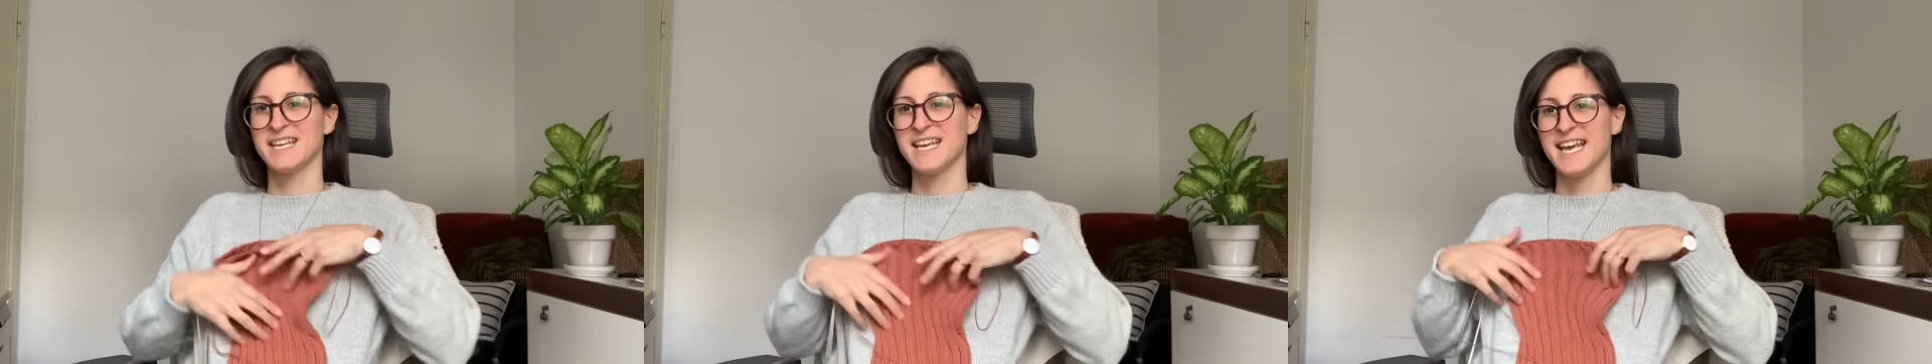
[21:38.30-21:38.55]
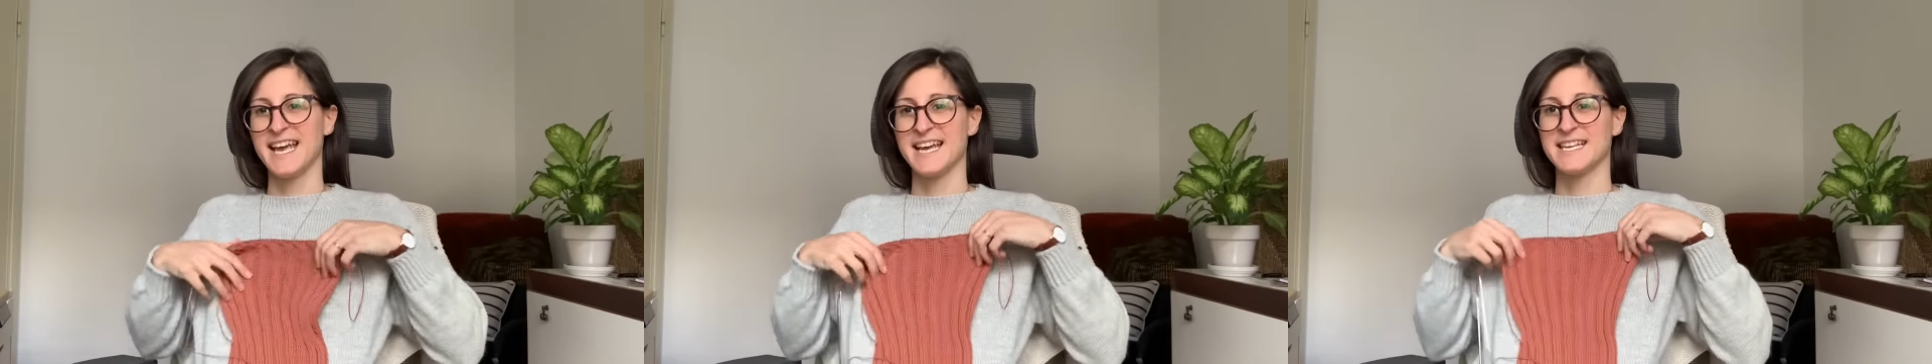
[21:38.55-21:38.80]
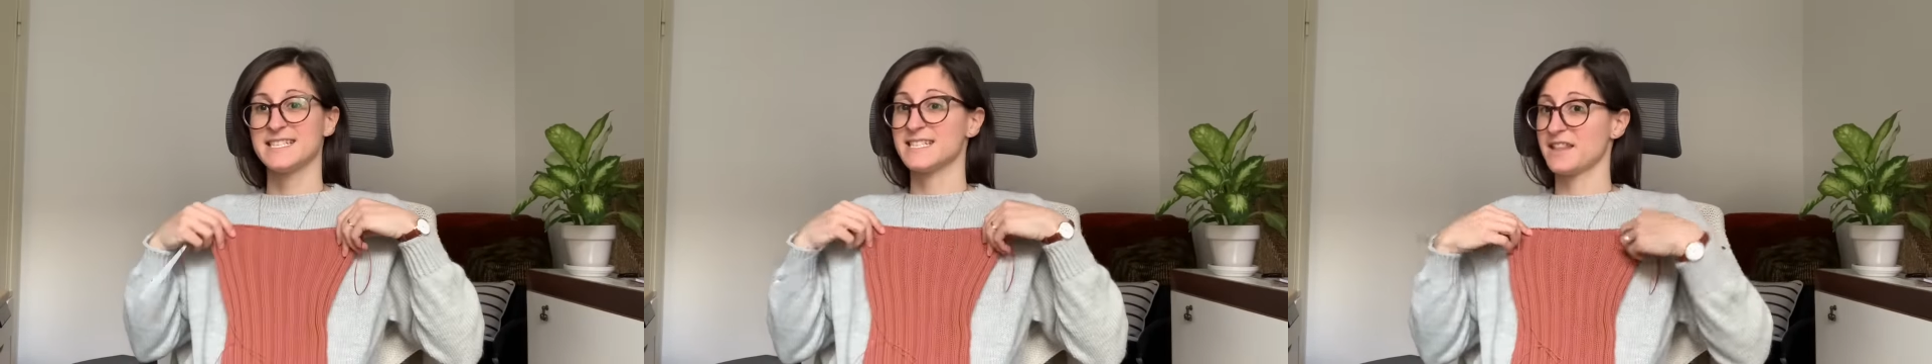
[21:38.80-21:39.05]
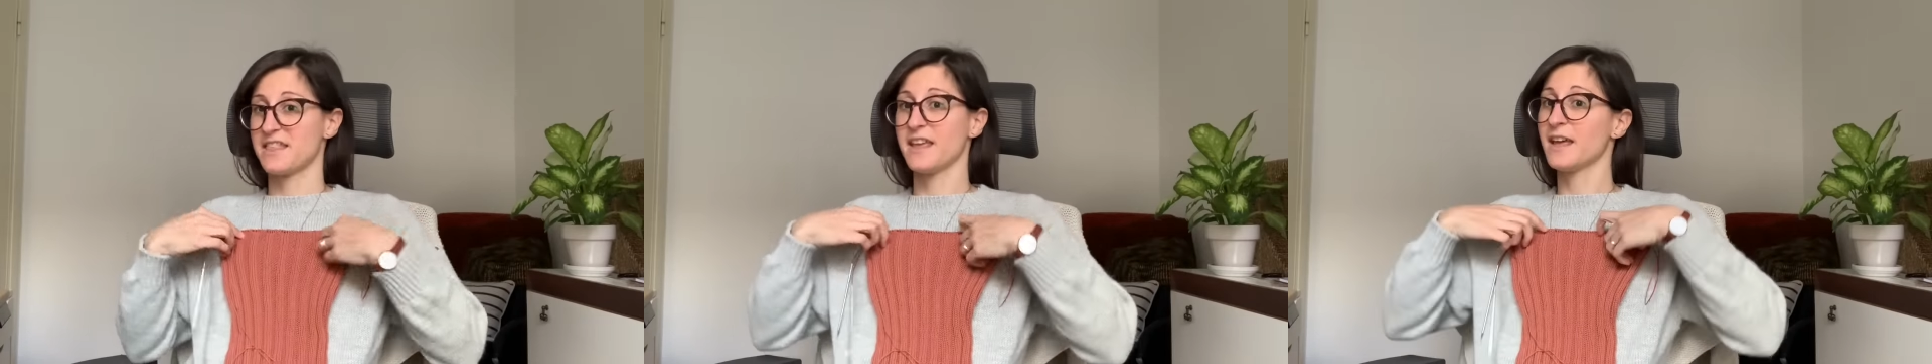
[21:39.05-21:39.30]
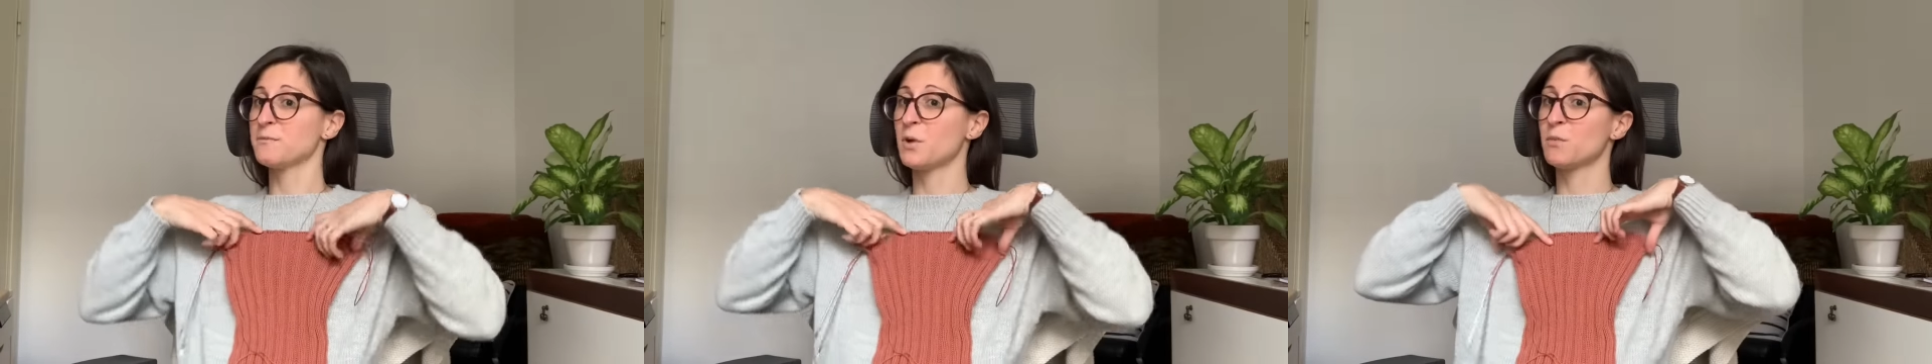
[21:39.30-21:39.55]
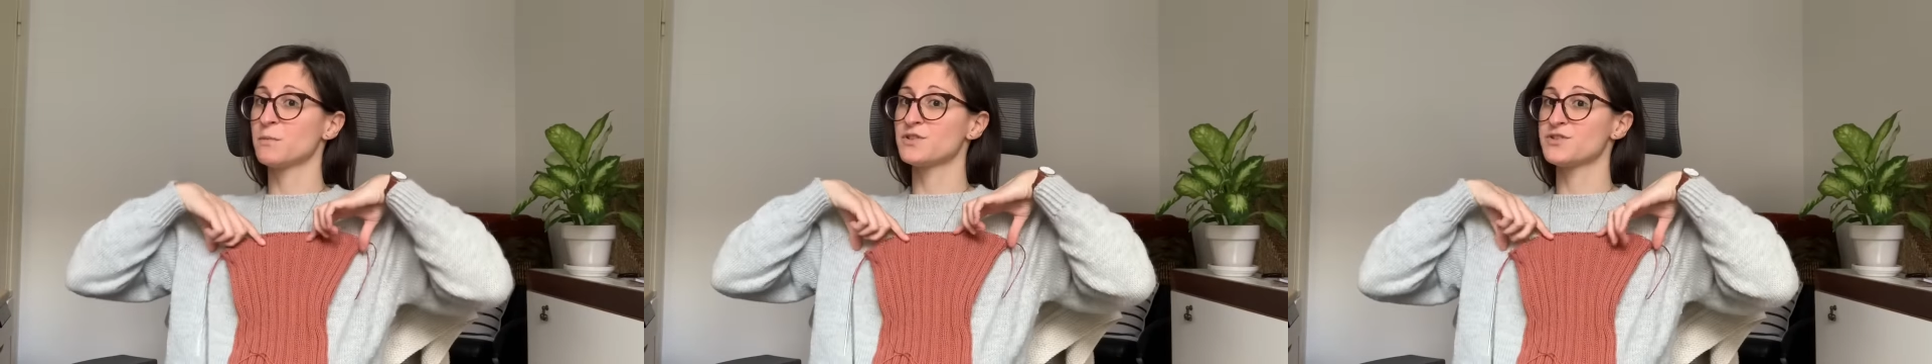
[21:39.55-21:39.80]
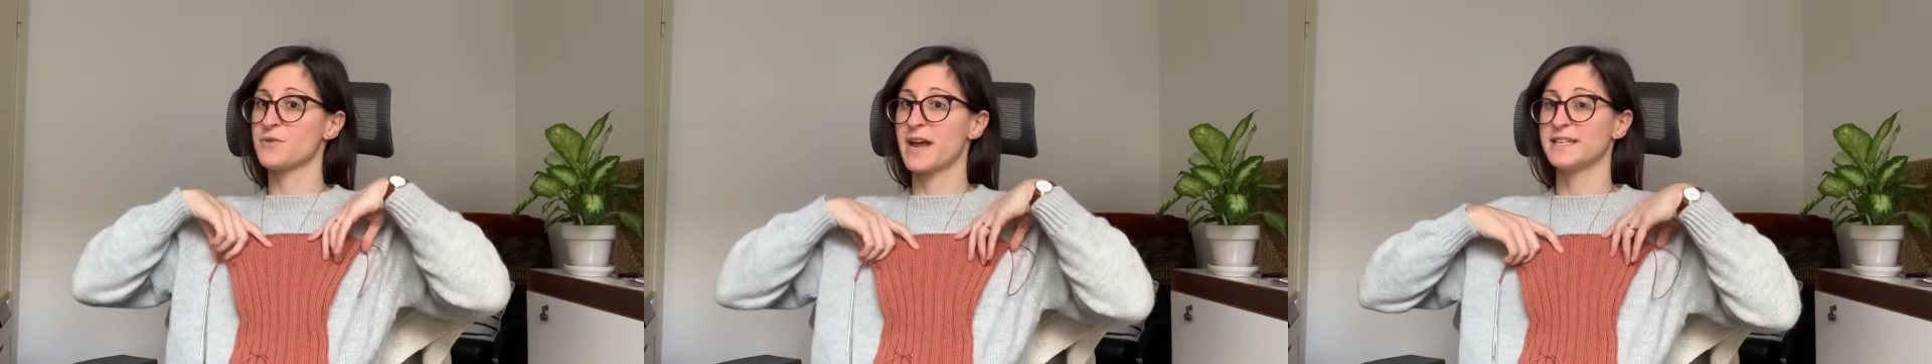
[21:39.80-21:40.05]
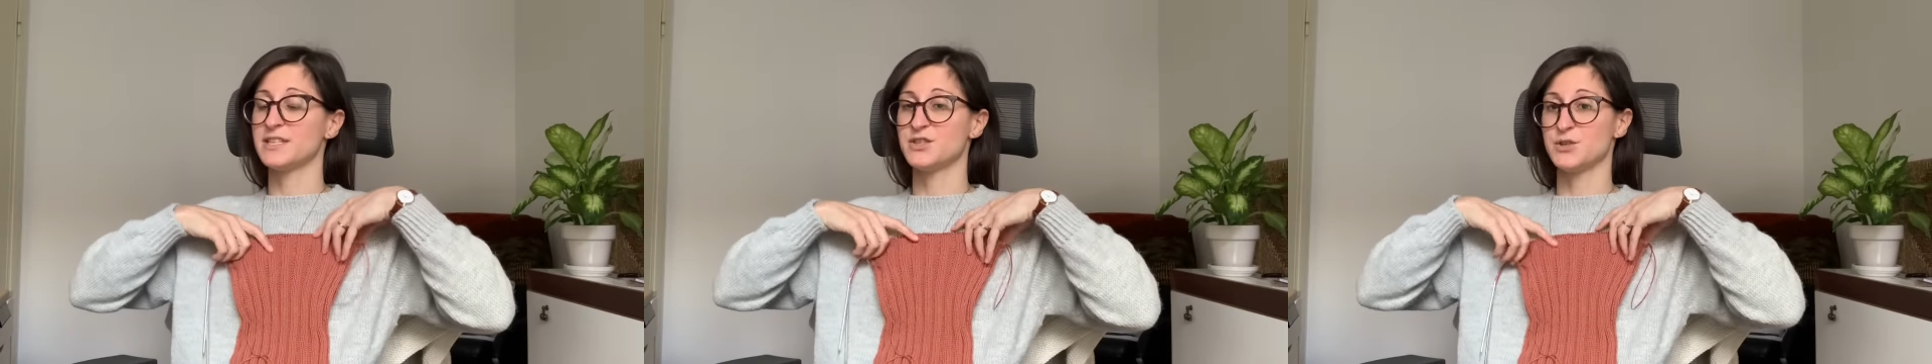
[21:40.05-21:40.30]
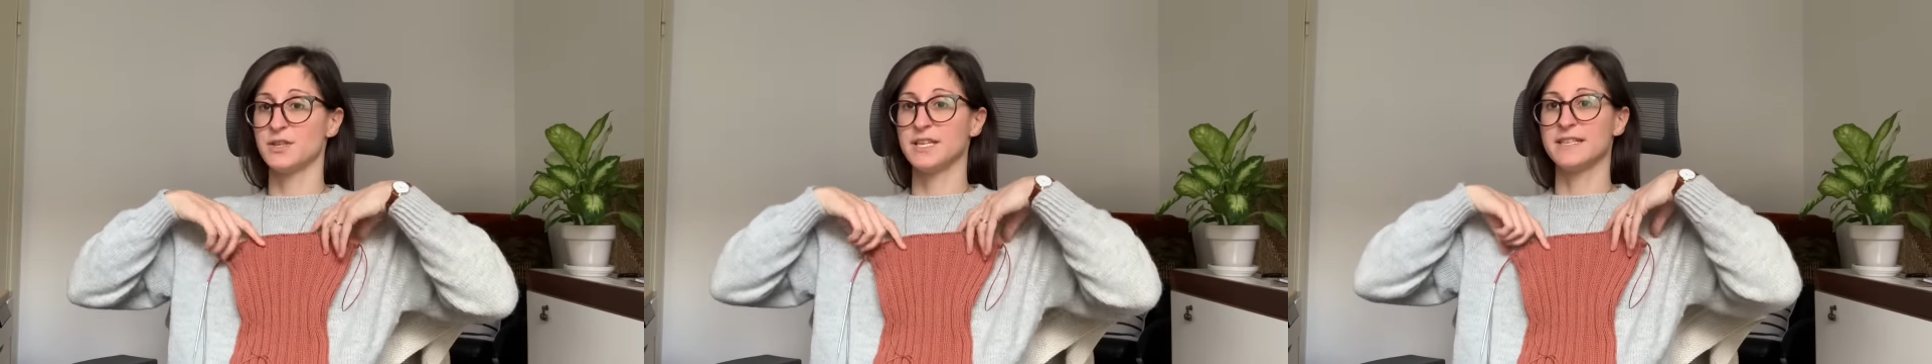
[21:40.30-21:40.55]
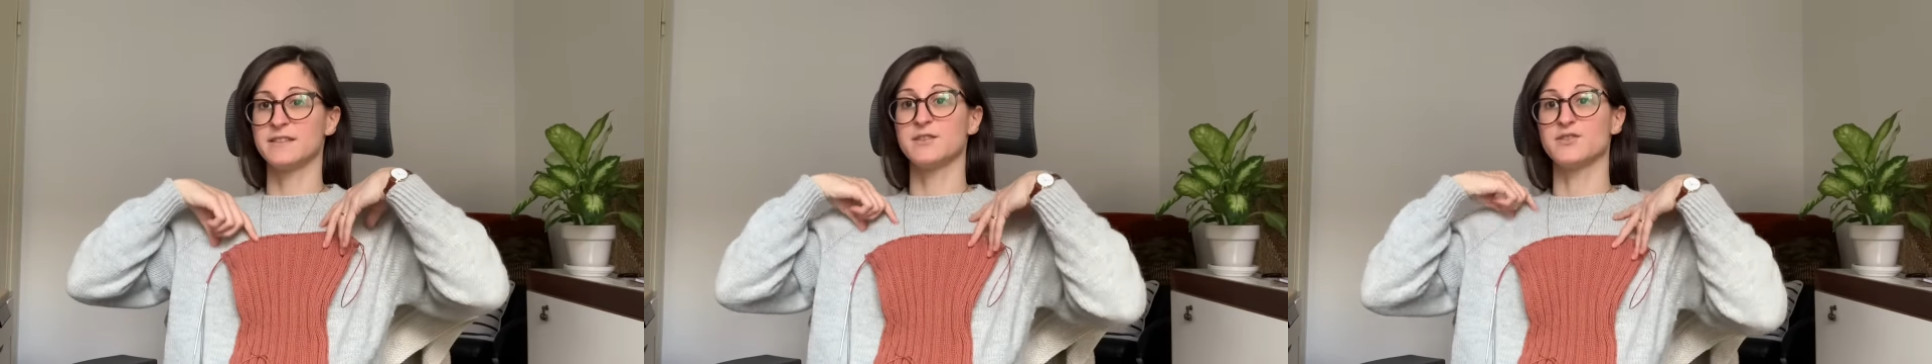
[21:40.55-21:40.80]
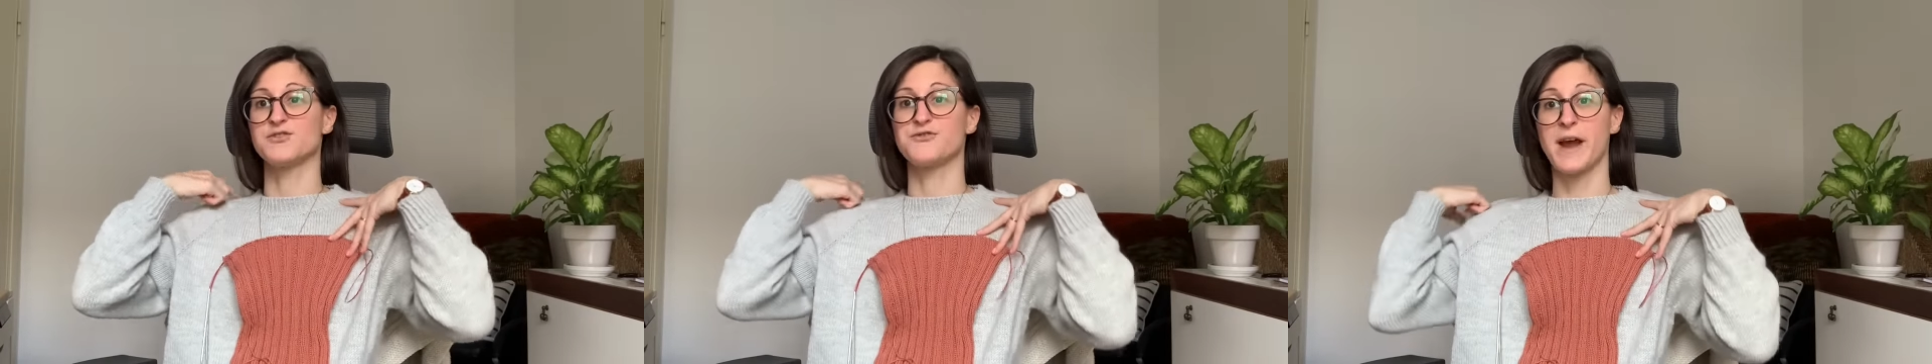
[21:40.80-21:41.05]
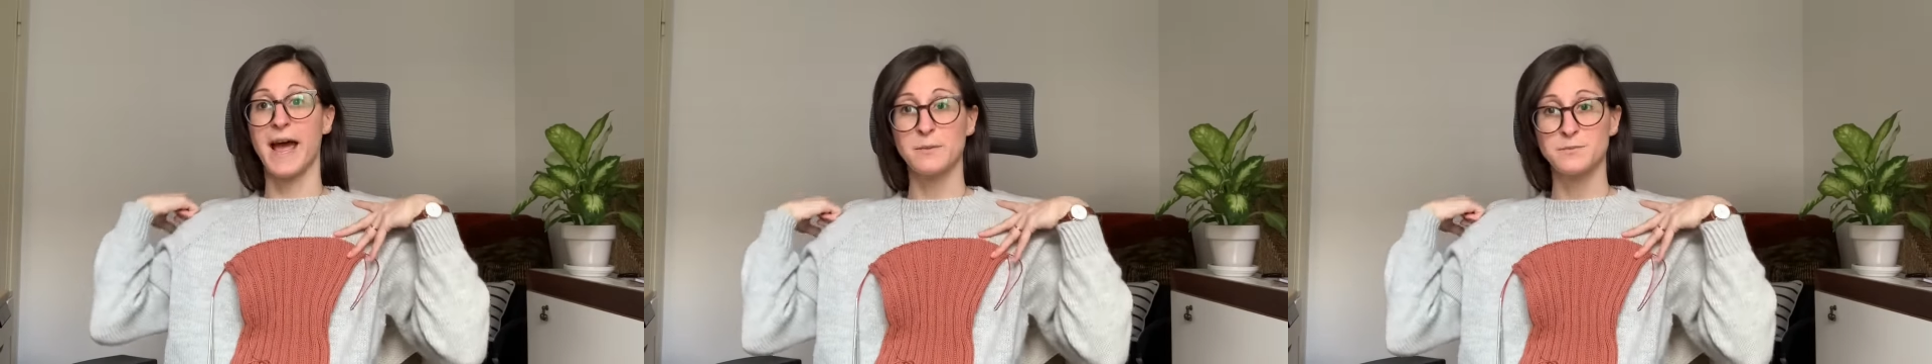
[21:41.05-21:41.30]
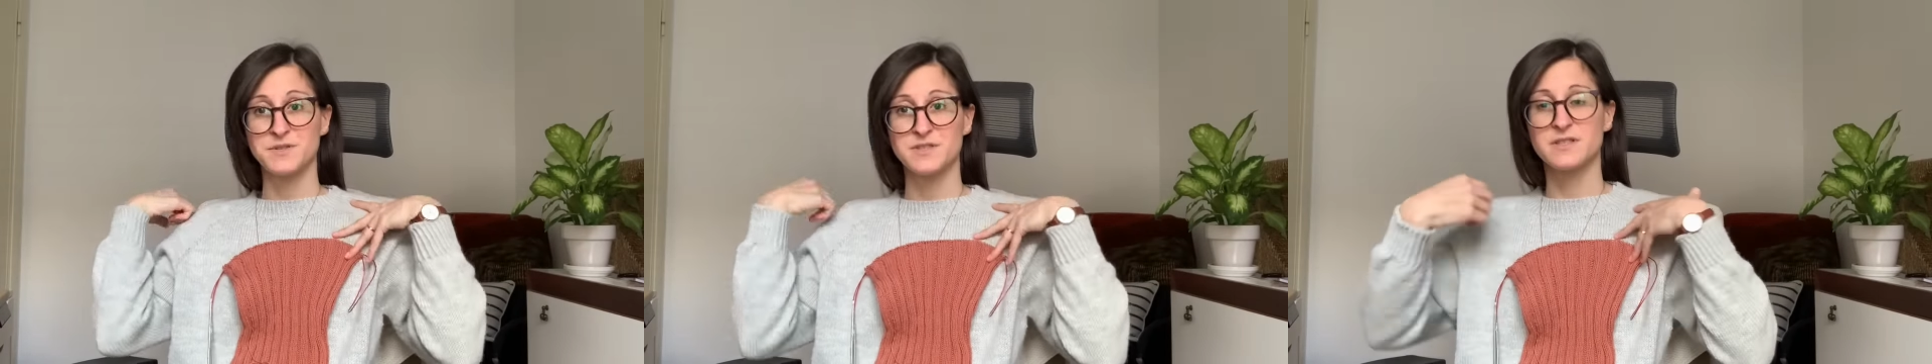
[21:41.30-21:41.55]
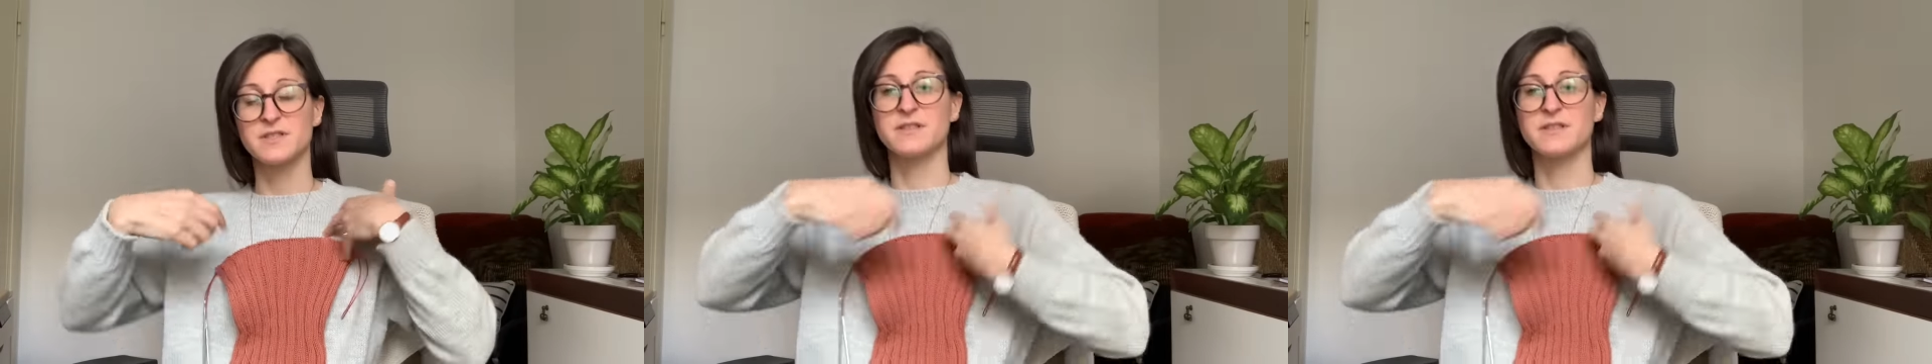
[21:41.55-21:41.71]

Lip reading: and I think I'm almost ready to knit the straps.